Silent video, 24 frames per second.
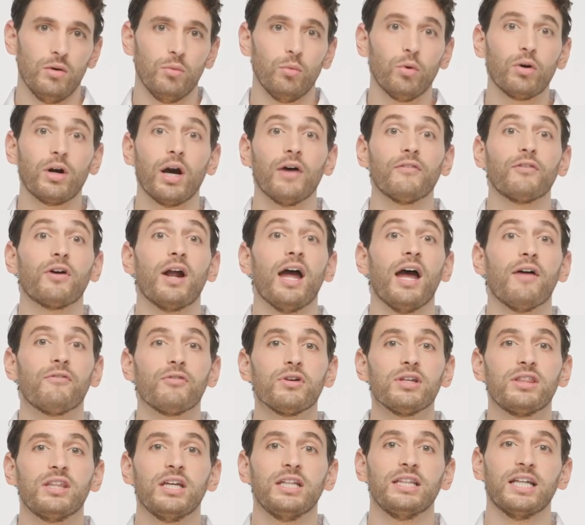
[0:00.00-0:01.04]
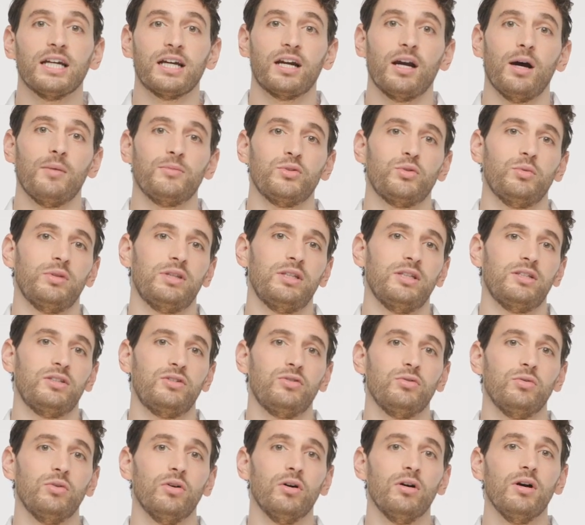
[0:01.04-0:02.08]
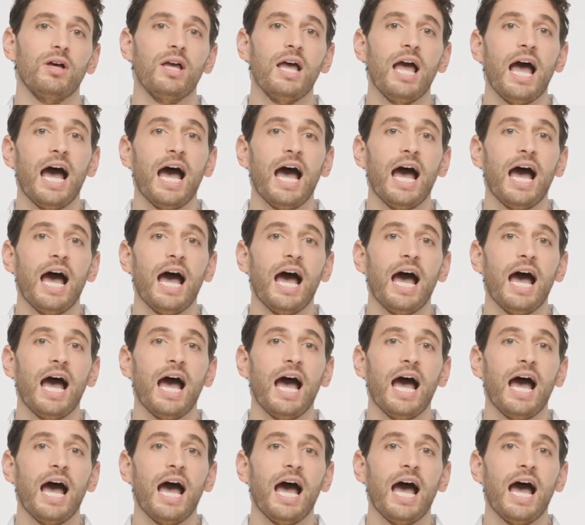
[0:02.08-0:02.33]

We'll cover everything that comes with this tool,